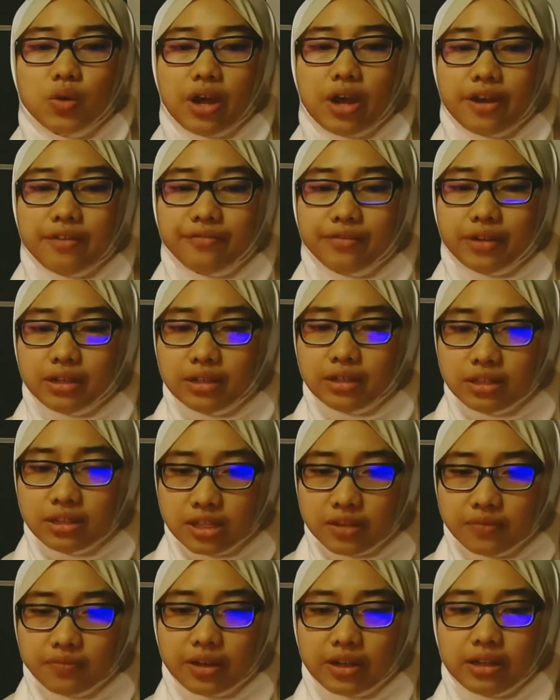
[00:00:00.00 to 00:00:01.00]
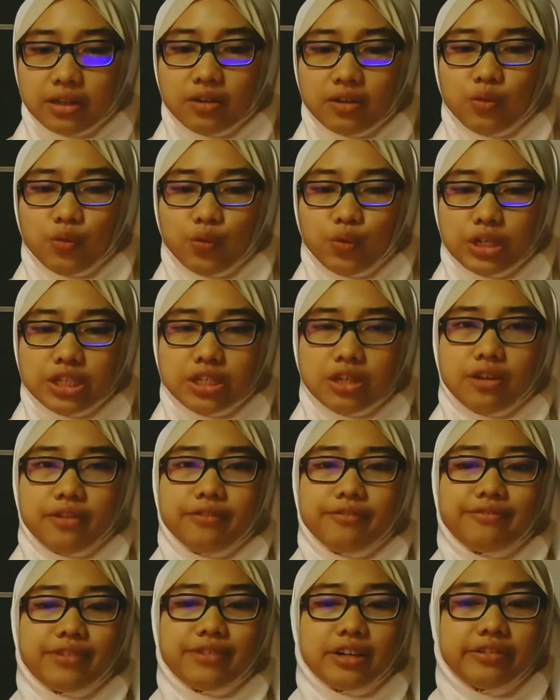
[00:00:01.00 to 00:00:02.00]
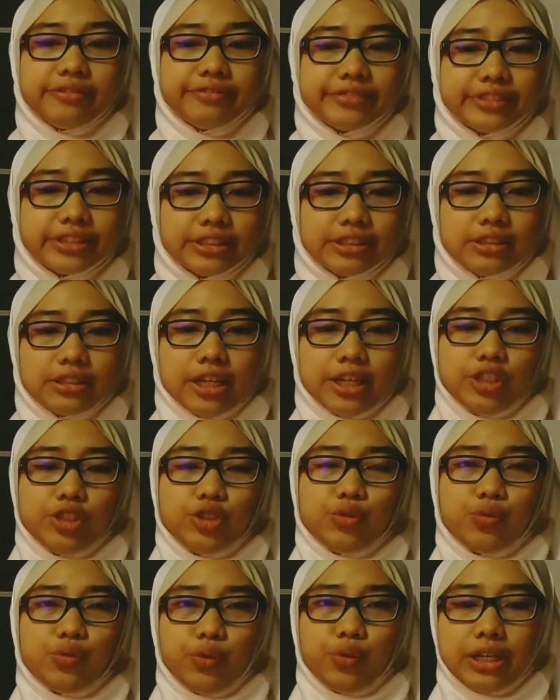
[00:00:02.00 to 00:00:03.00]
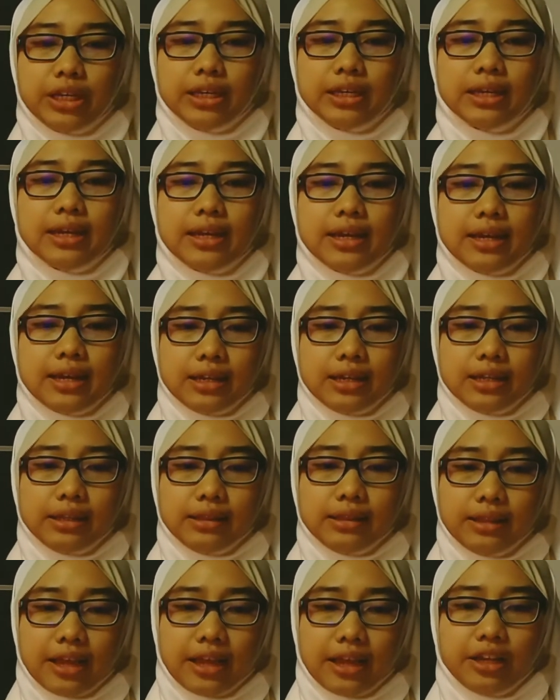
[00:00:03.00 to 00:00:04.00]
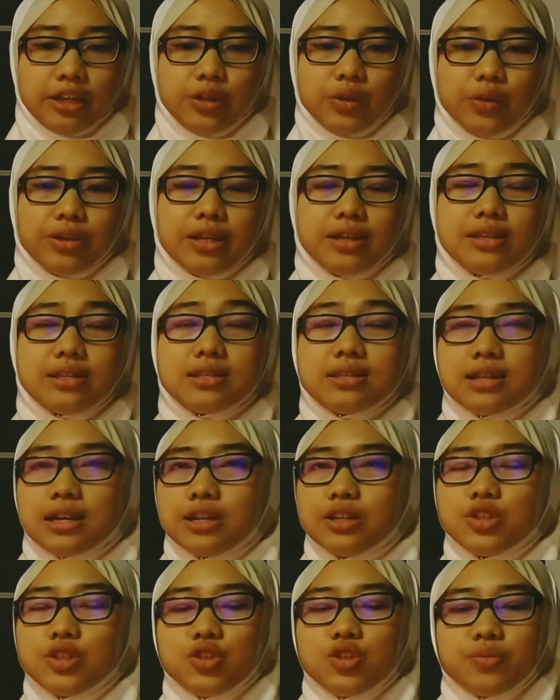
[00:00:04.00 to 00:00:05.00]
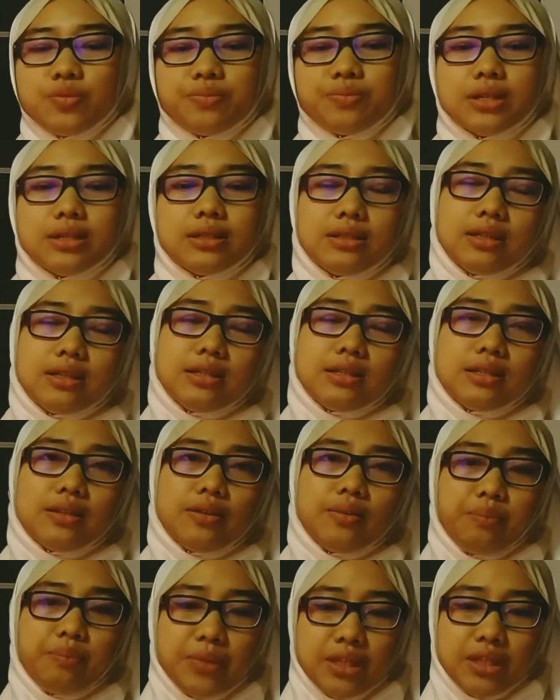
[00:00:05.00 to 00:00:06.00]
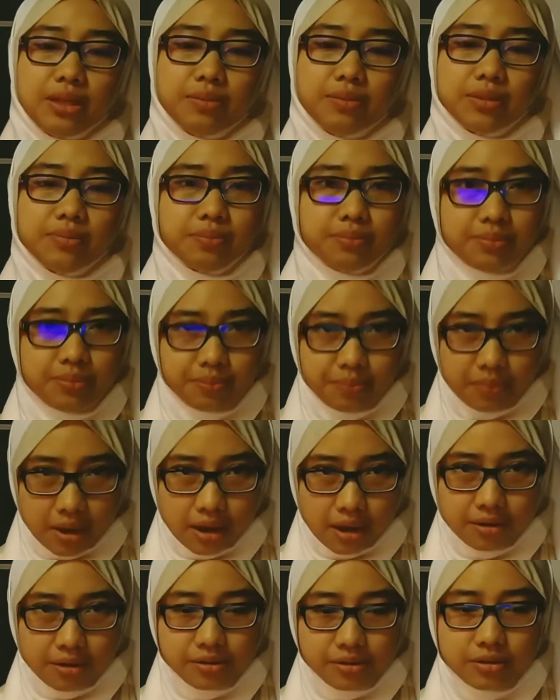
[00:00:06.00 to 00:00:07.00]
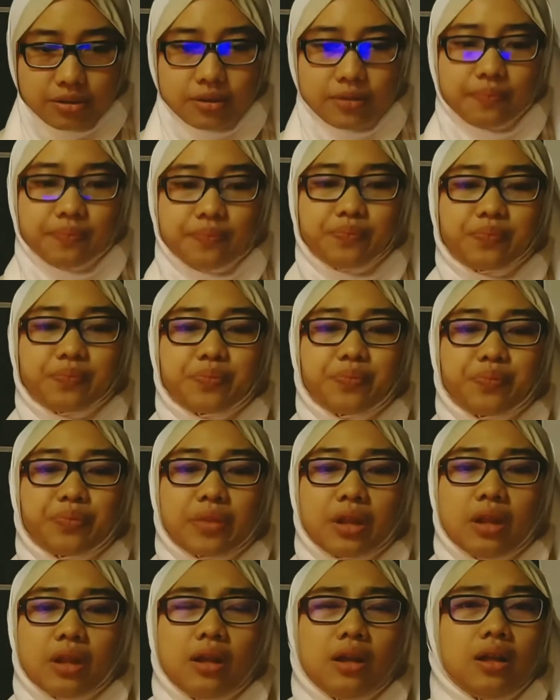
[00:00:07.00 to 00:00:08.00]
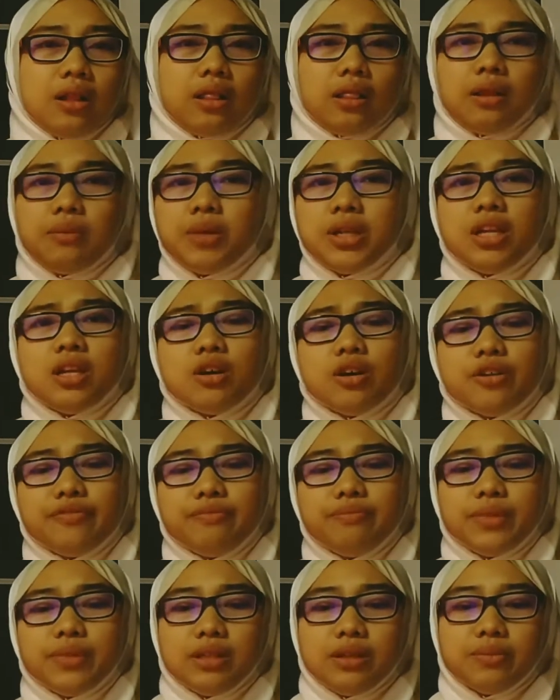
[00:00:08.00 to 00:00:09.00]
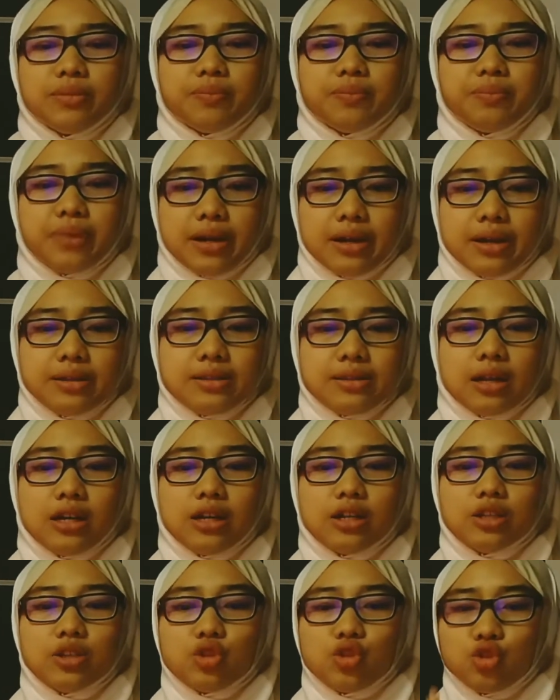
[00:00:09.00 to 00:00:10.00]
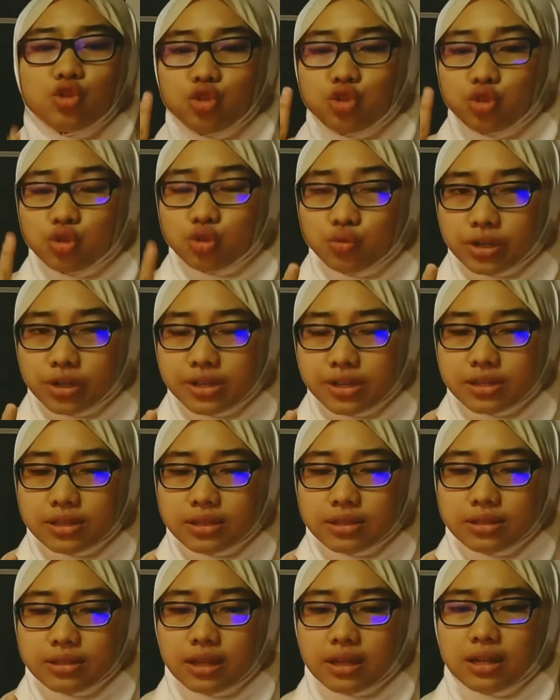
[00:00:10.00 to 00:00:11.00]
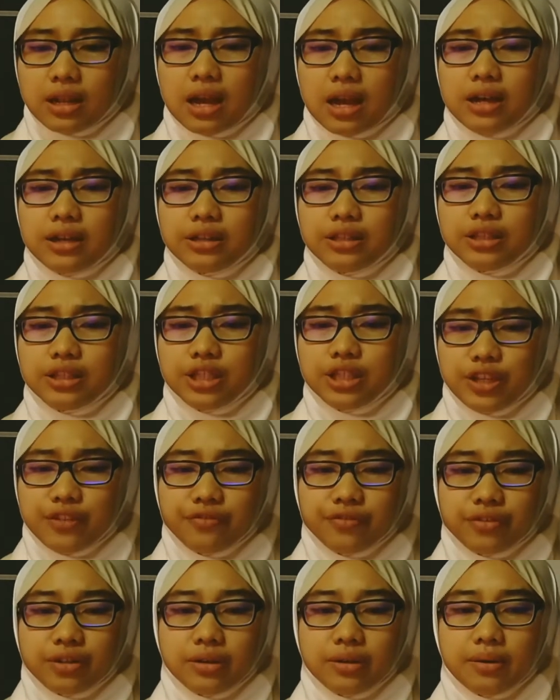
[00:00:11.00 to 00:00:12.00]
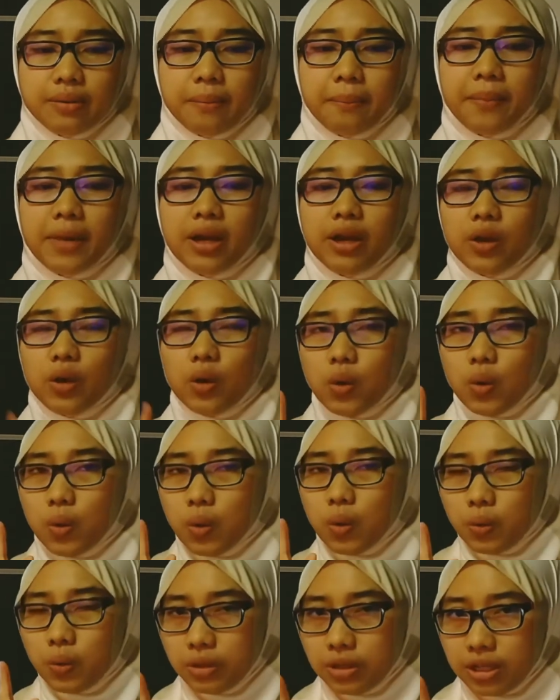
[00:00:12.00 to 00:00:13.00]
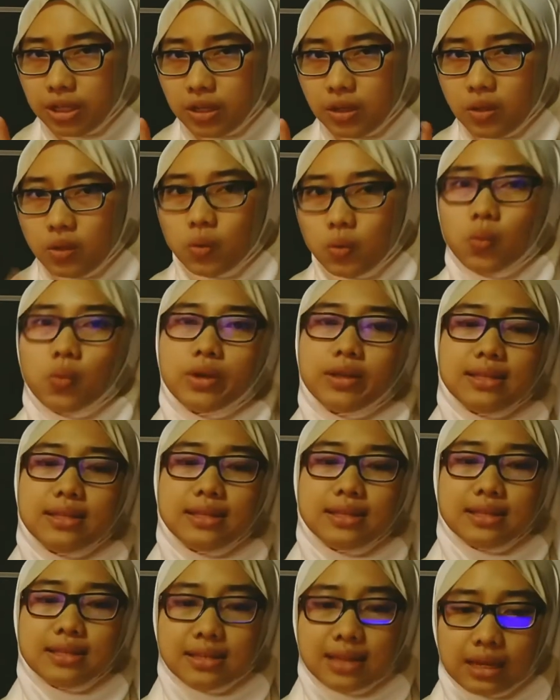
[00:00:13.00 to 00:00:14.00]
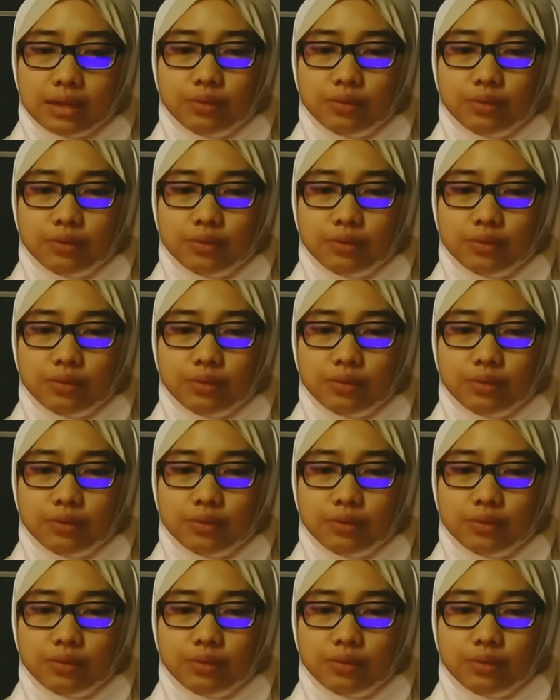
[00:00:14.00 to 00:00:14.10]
identified which vowels that you weak, then you can start to practice minimal pairs. The meaning of minimal pairs are two words that are different by only one sound.